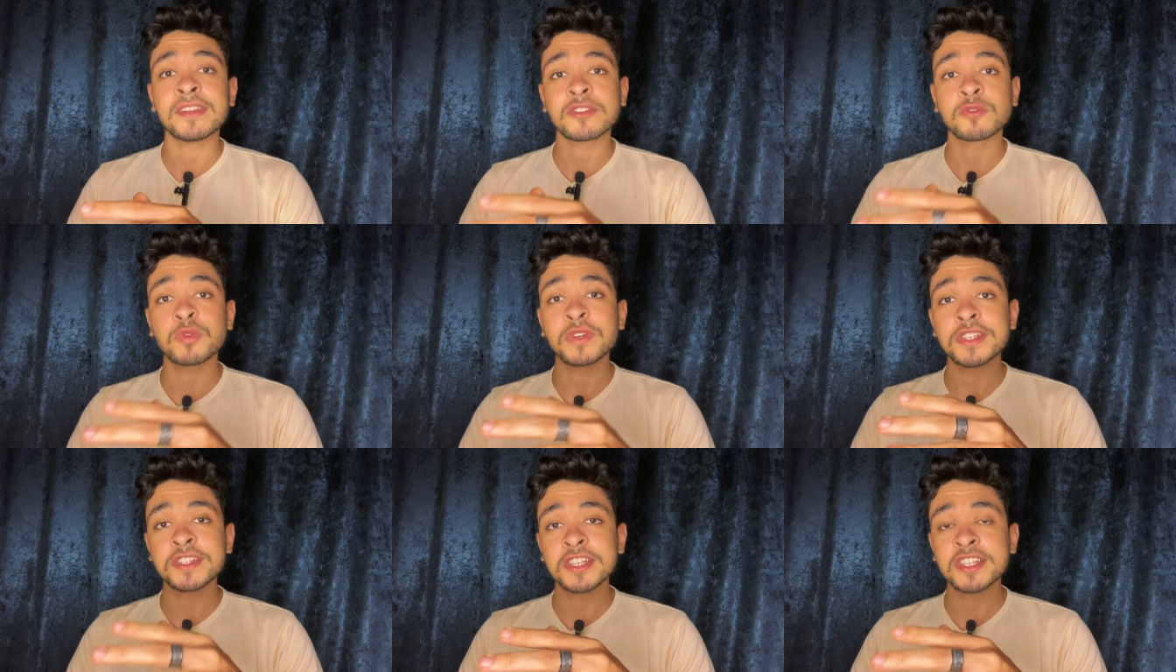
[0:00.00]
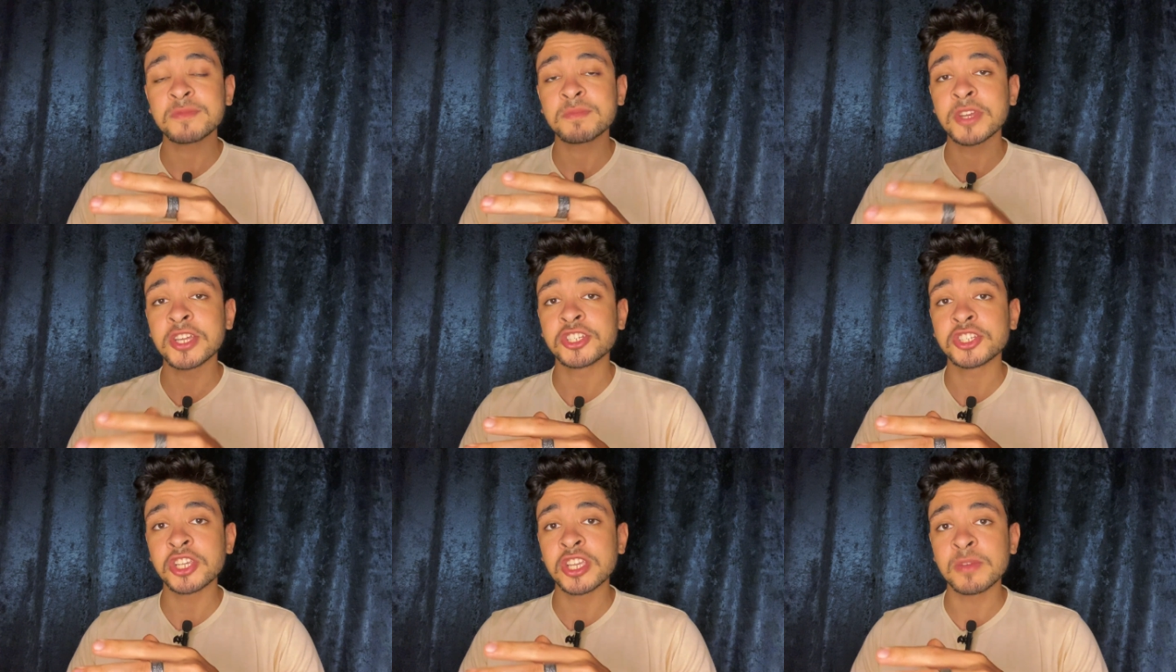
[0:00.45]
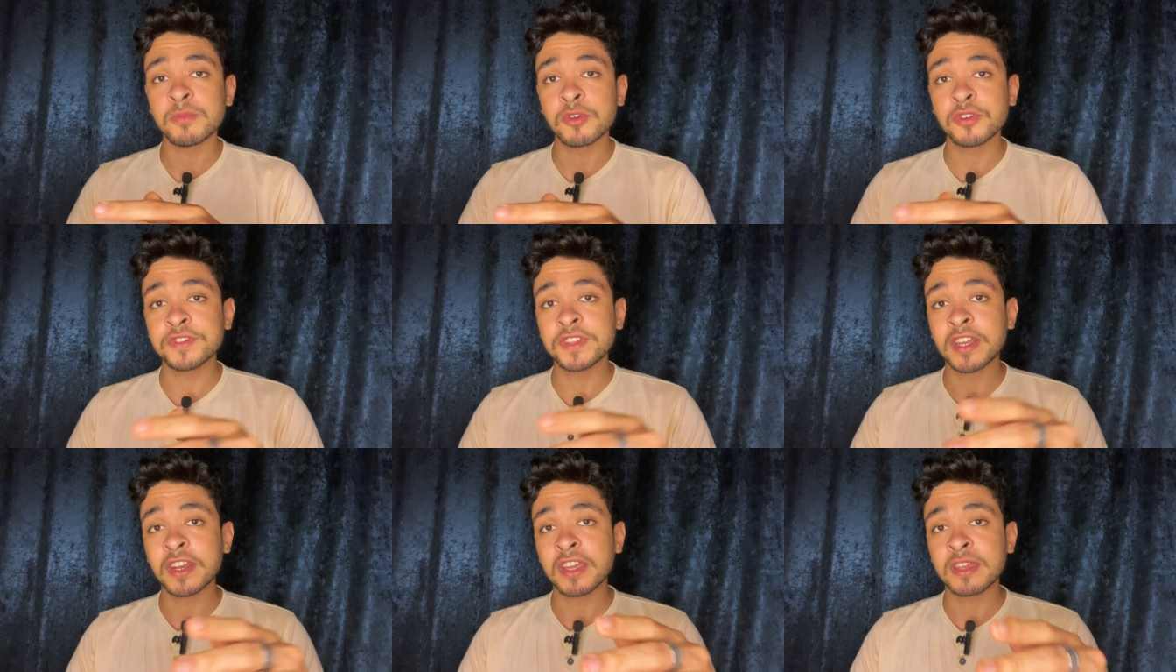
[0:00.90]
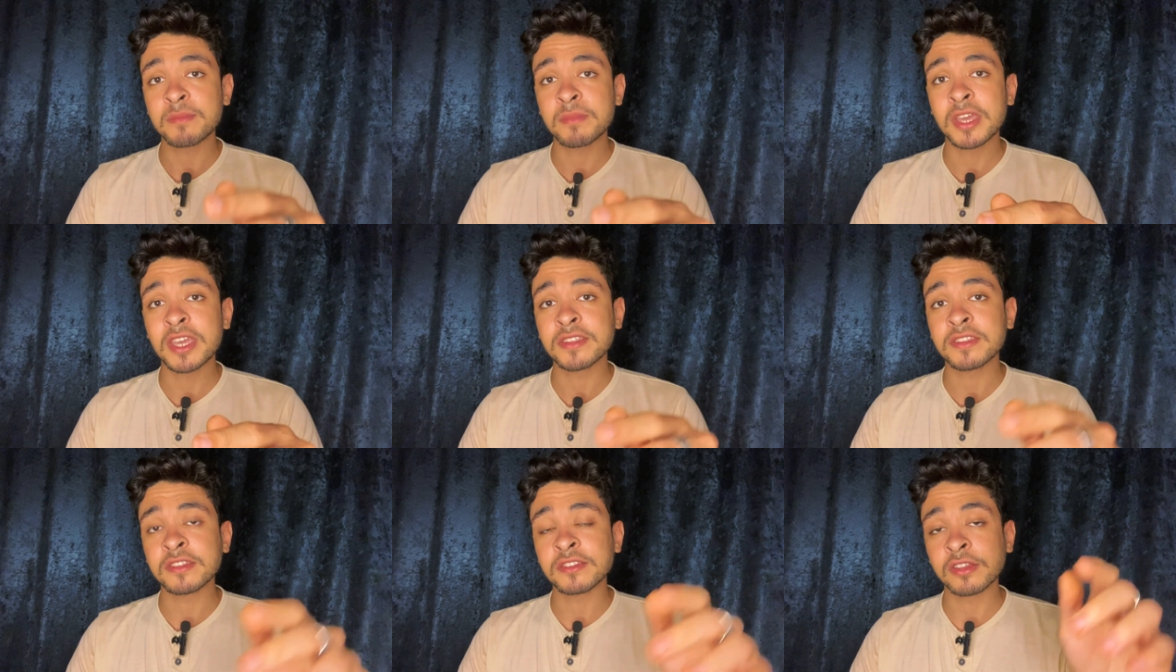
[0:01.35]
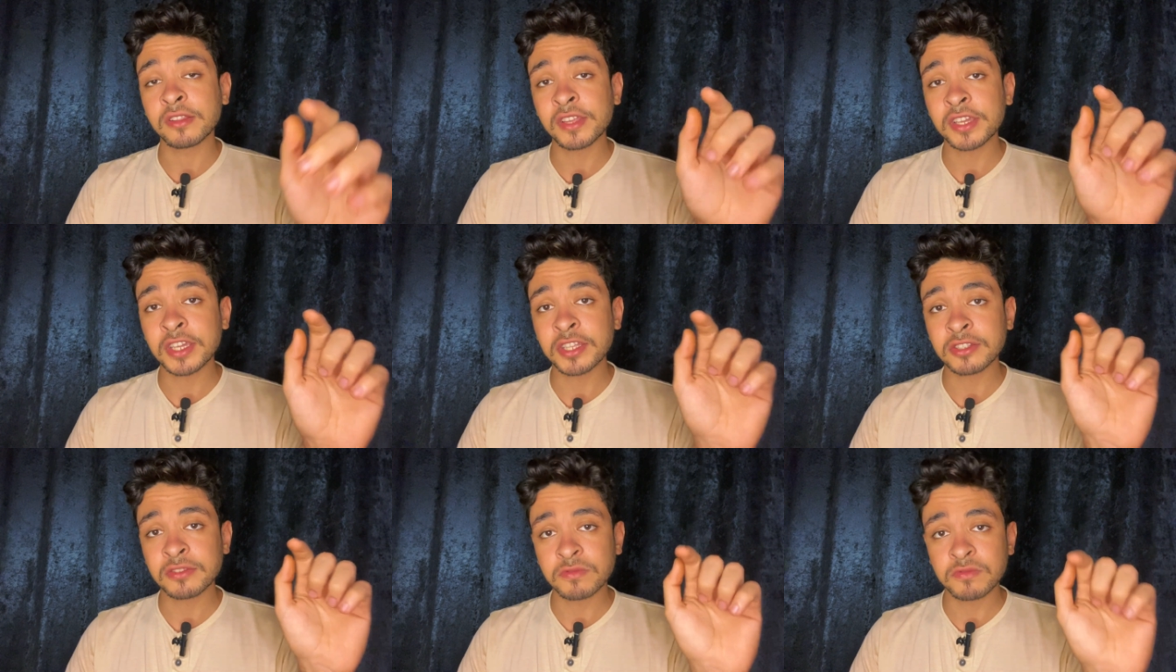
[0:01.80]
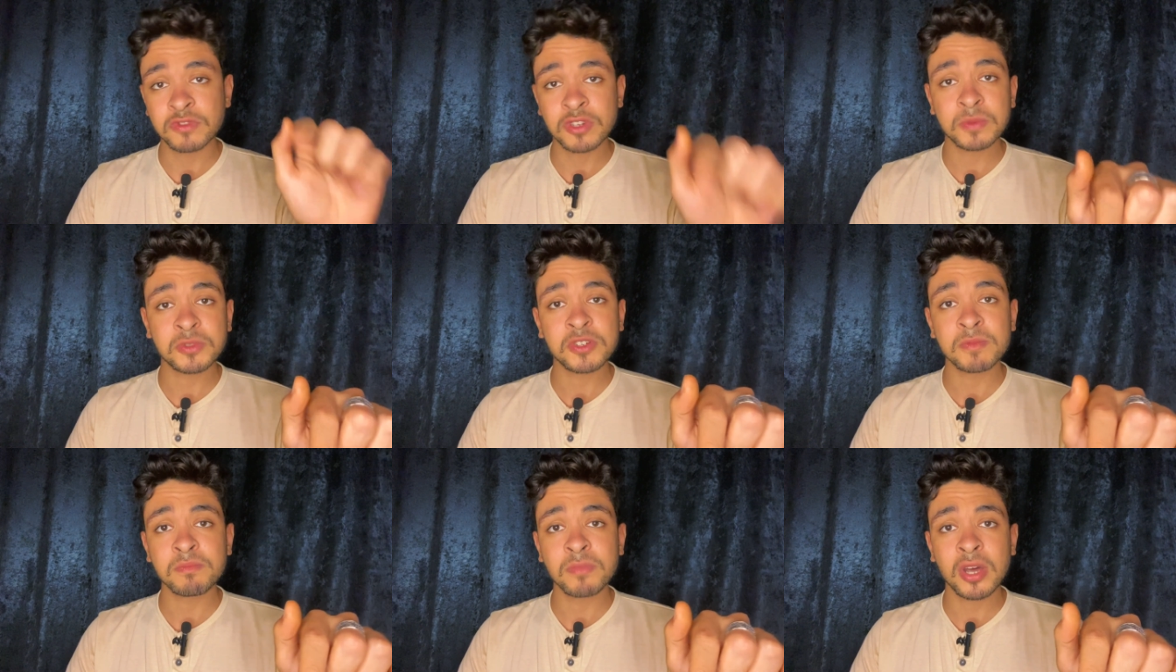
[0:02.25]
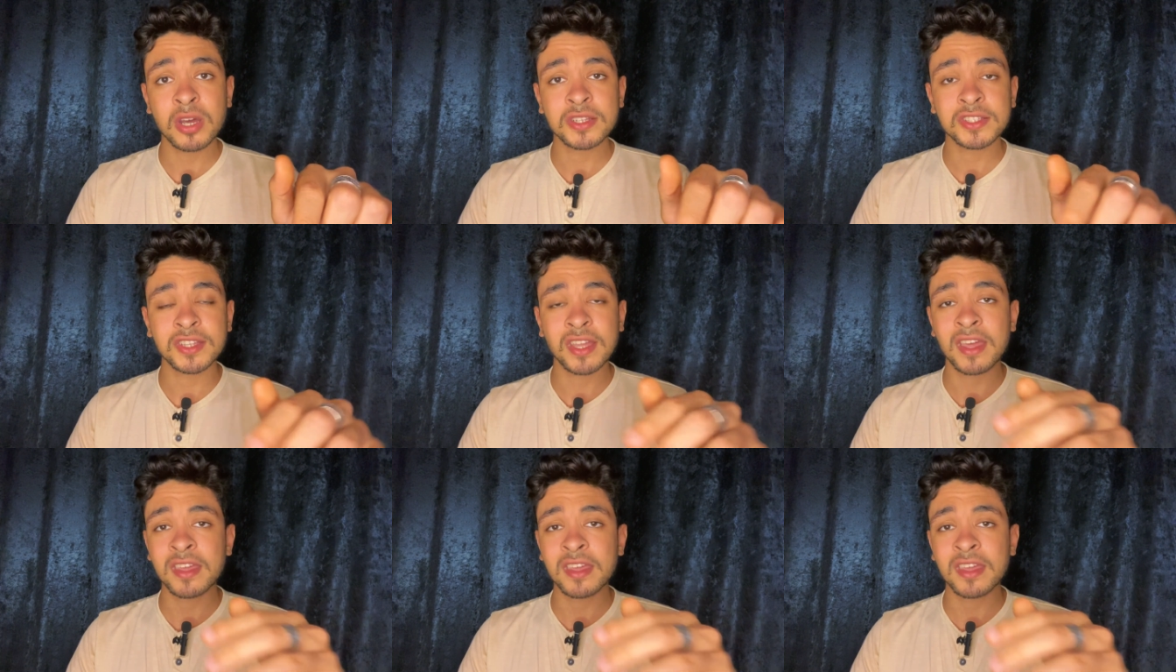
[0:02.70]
in the 26-page ebook that I made in the link in the description box.